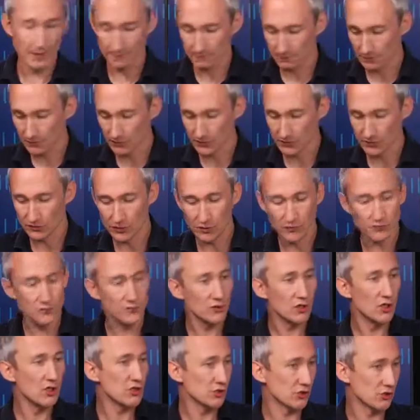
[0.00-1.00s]
Because there's no
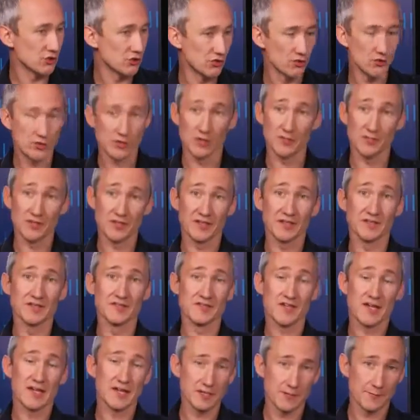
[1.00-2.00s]
version associated with the
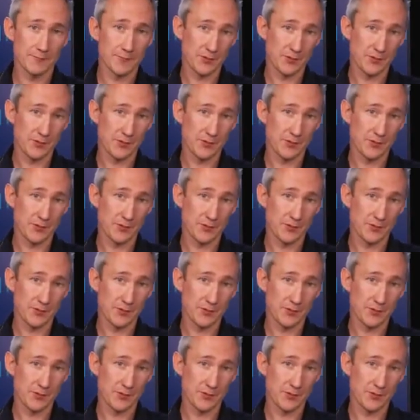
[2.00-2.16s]
container per se.